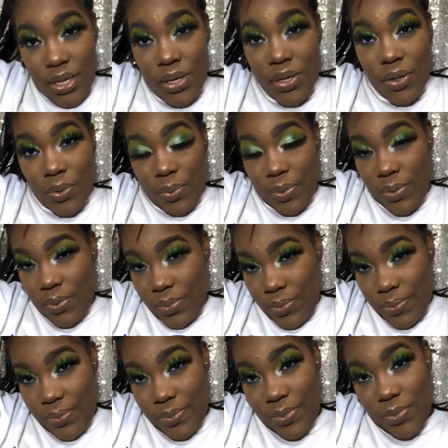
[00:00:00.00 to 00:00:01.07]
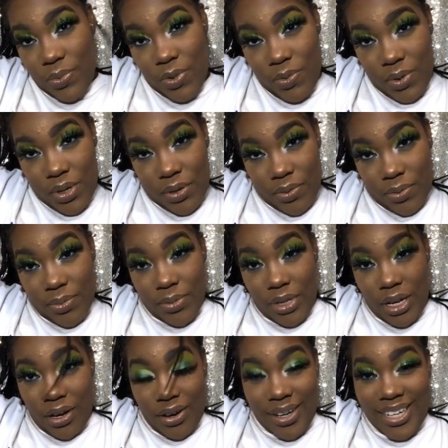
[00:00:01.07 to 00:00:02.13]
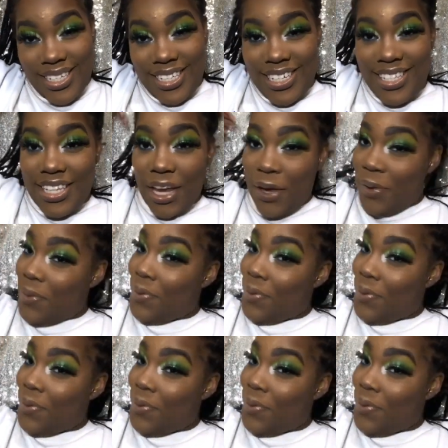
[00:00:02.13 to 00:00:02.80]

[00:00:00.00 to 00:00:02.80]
we want to lay our edges down.